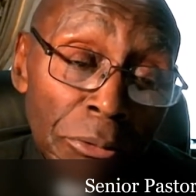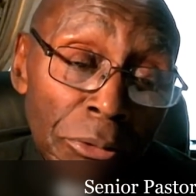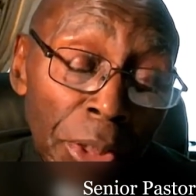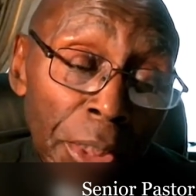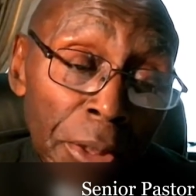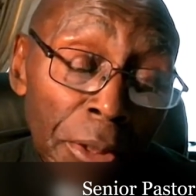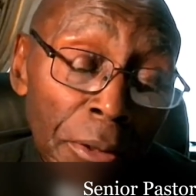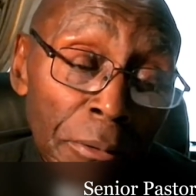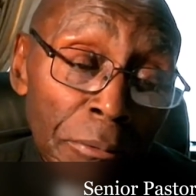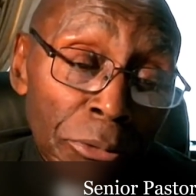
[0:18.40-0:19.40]

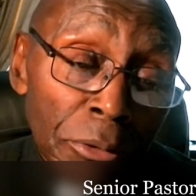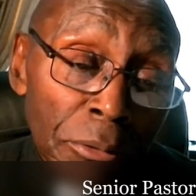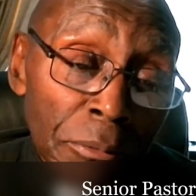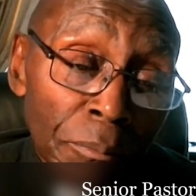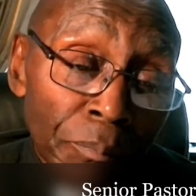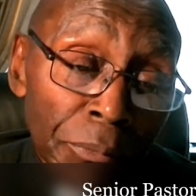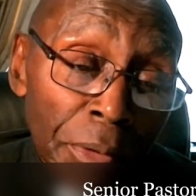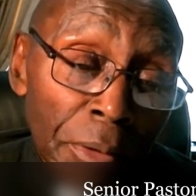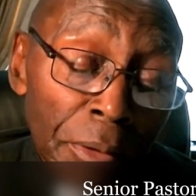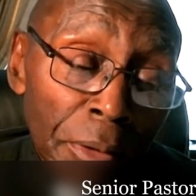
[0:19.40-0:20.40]
deacons and
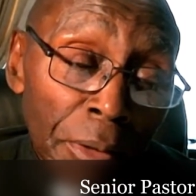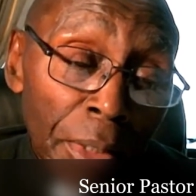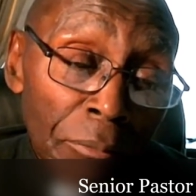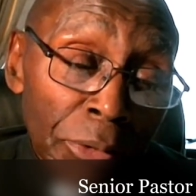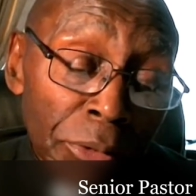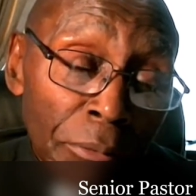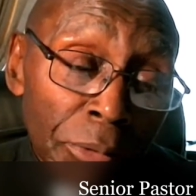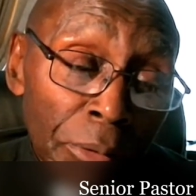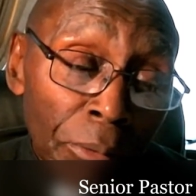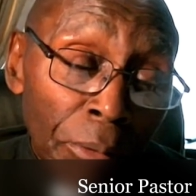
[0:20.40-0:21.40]
lovers of
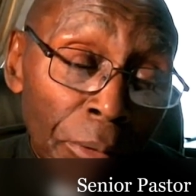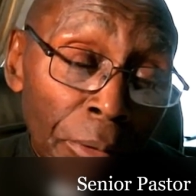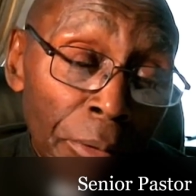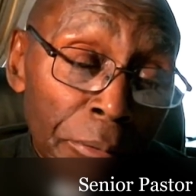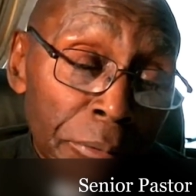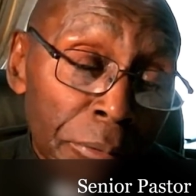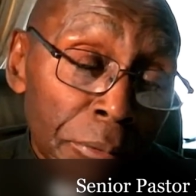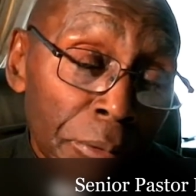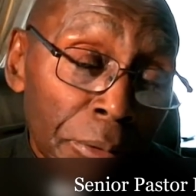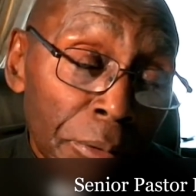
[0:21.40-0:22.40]
the Lord
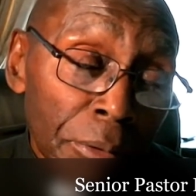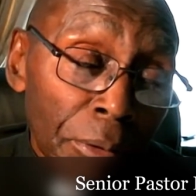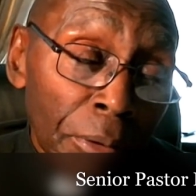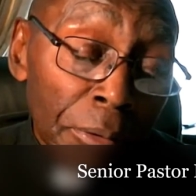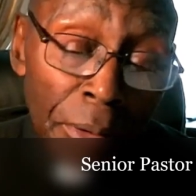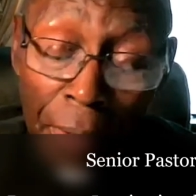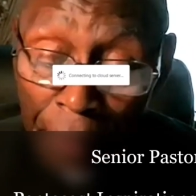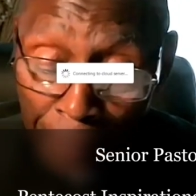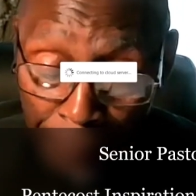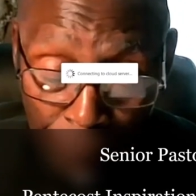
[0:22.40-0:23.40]
uh,
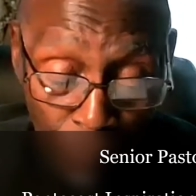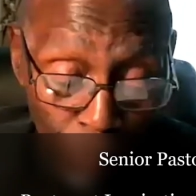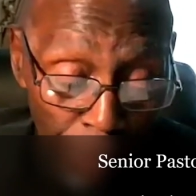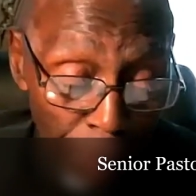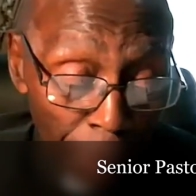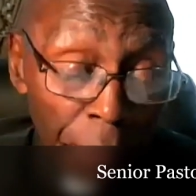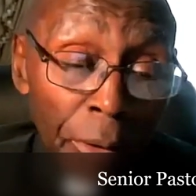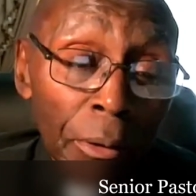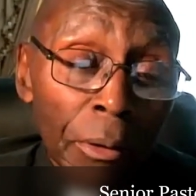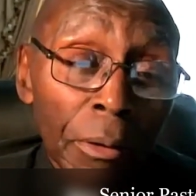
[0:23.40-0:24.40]
online. We,
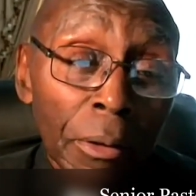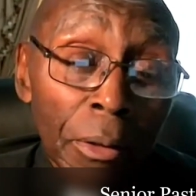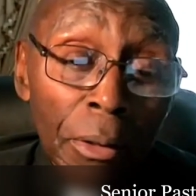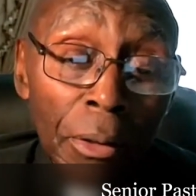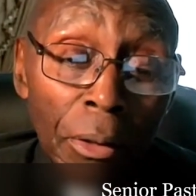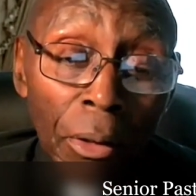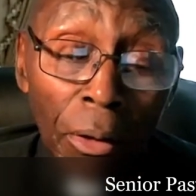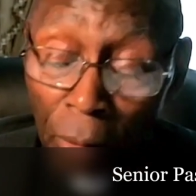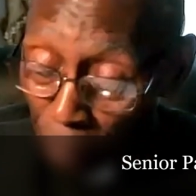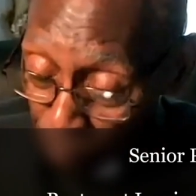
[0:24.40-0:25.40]
Recording in progress.
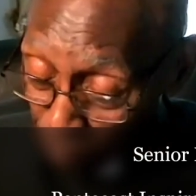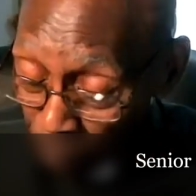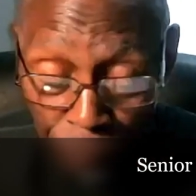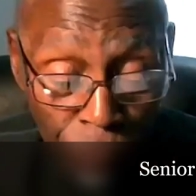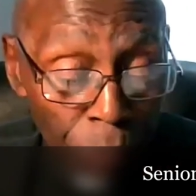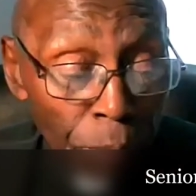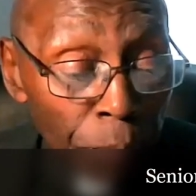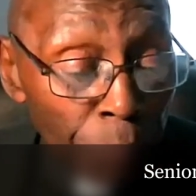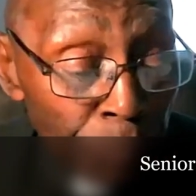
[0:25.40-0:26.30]
All of you.